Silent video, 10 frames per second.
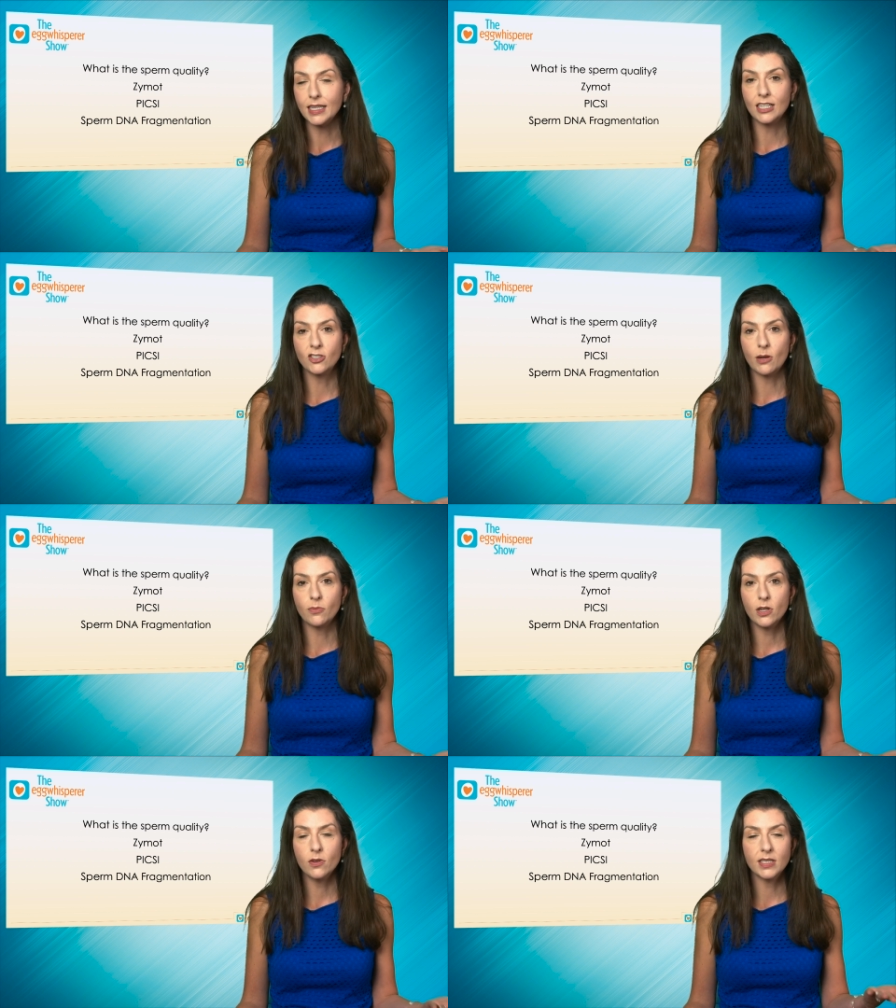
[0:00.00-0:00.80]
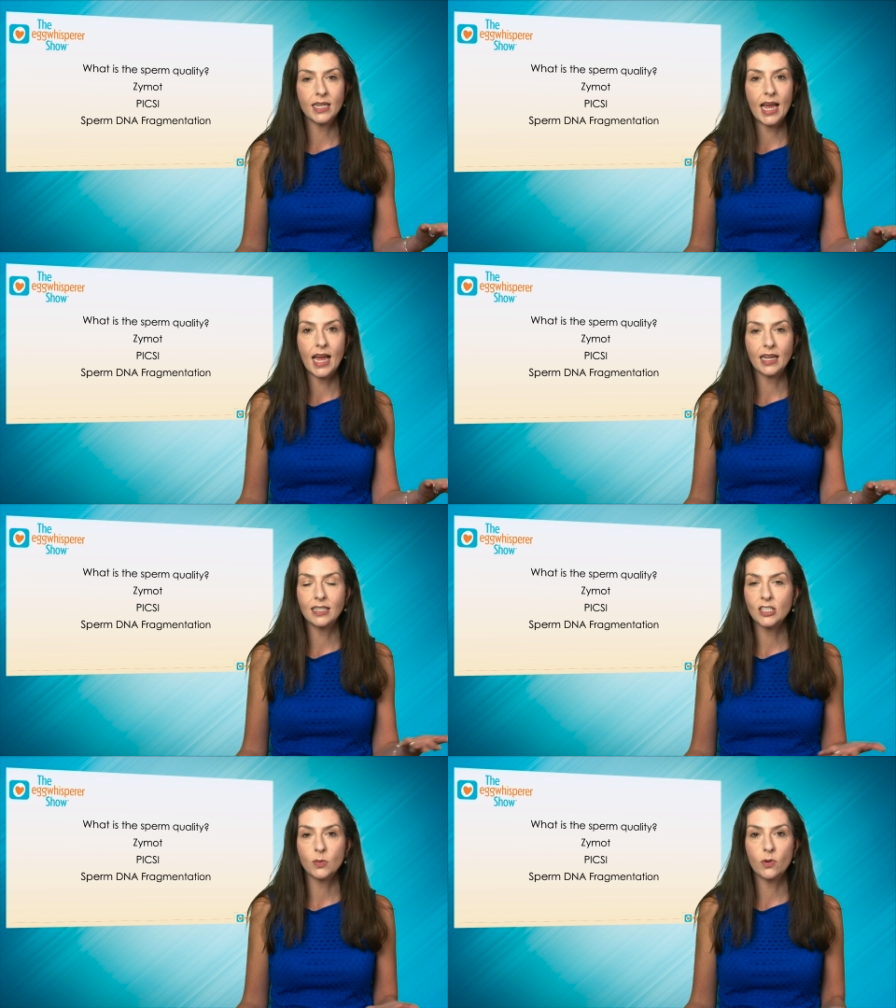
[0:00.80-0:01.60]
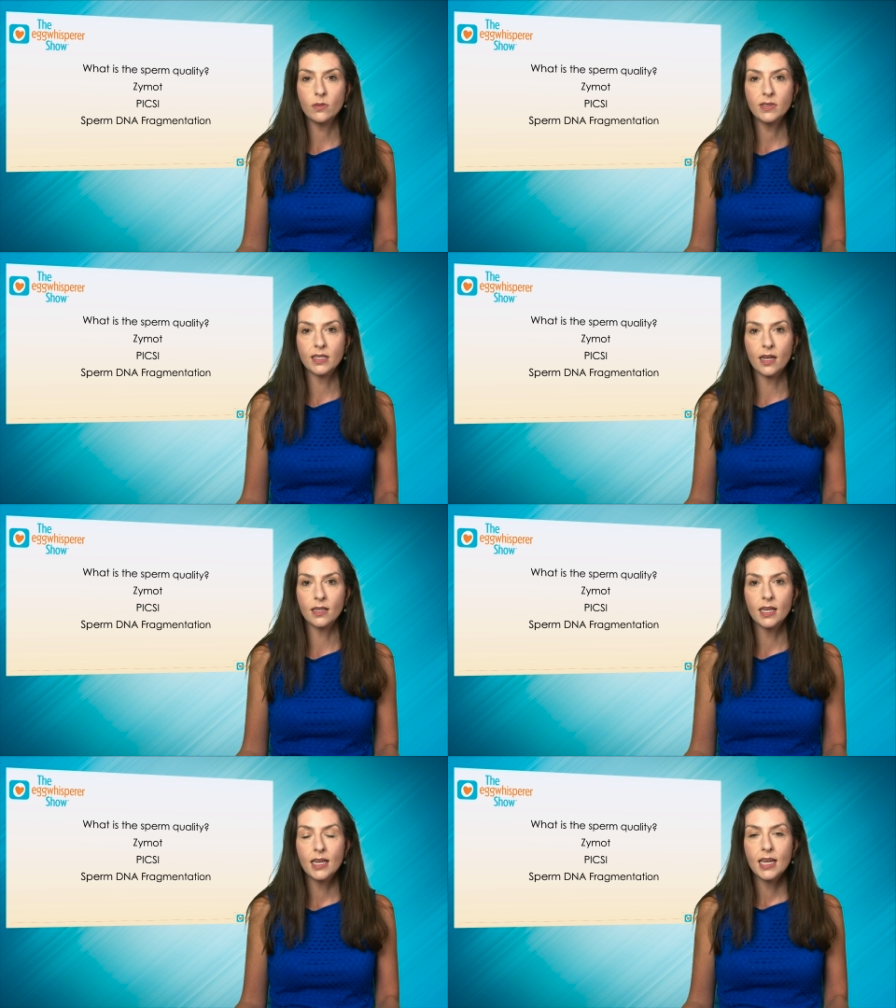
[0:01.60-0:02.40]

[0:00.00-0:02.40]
Each embryo is an egg and a sperm cell.